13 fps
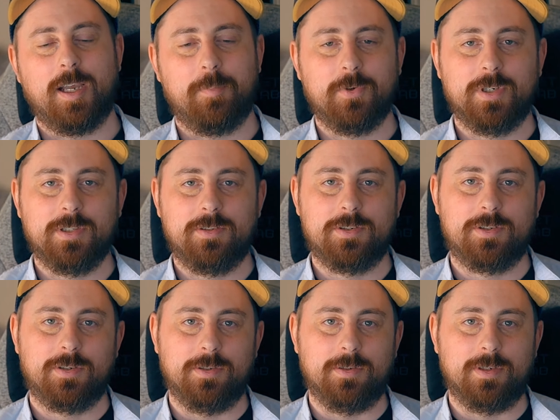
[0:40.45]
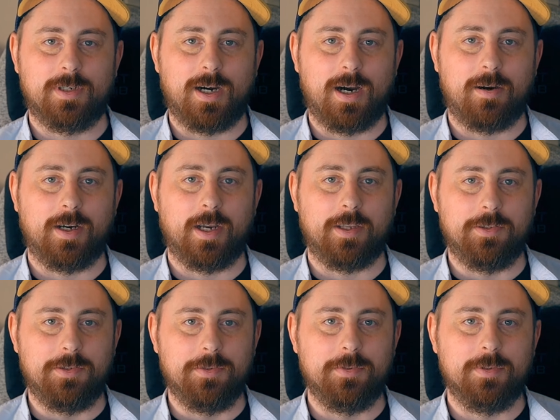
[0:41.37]
I'm going to show you how I
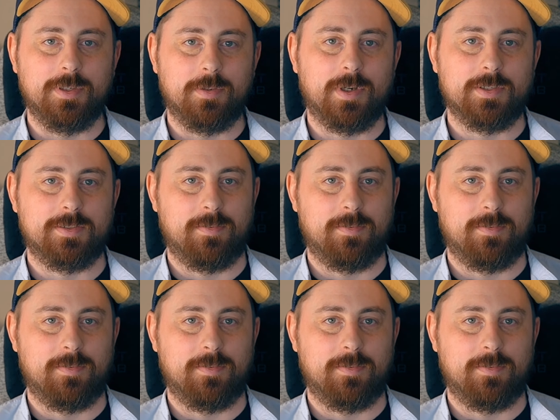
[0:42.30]
knew it was